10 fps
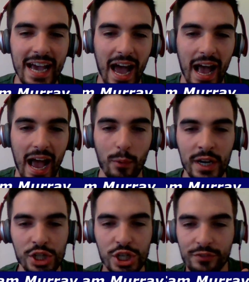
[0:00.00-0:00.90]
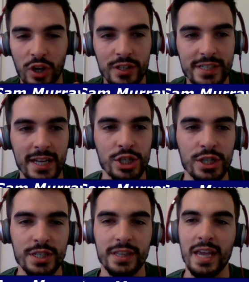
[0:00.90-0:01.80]
I want to shift our attention
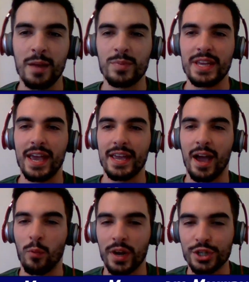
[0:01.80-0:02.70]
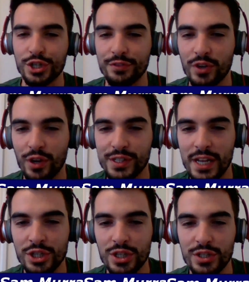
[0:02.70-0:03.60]
to the NBA. I want to shift our
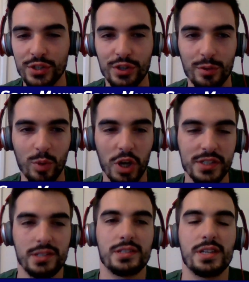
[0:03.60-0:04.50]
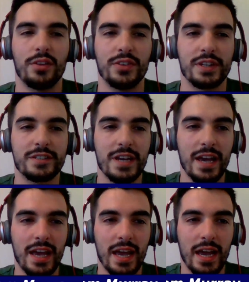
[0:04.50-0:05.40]
attention to your Boston Celtics.
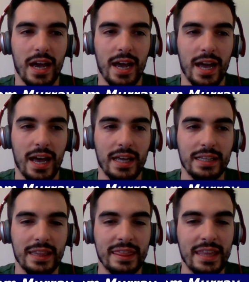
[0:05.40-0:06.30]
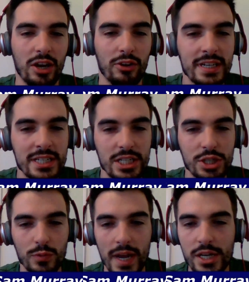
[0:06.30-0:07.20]
They're in a
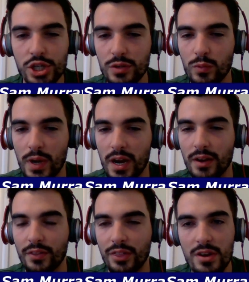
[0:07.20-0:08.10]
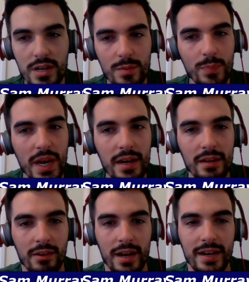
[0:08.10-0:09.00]
situation where they're competing
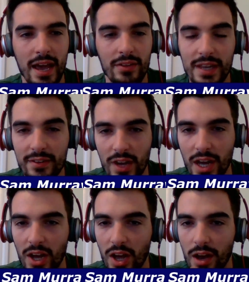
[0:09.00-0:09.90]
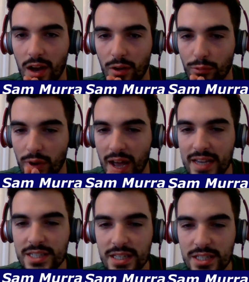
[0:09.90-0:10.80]
right now. They have a
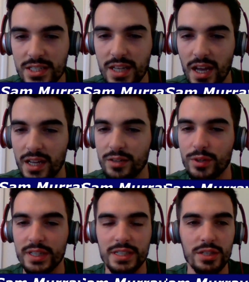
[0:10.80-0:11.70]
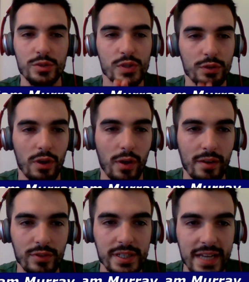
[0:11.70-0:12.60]
rising stud who continues to grow
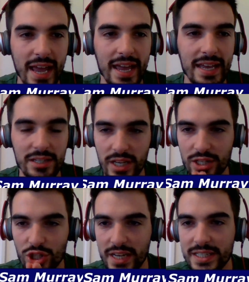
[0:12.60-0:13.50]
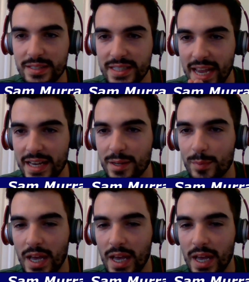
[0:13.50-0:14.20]
every day in Jason Tatum.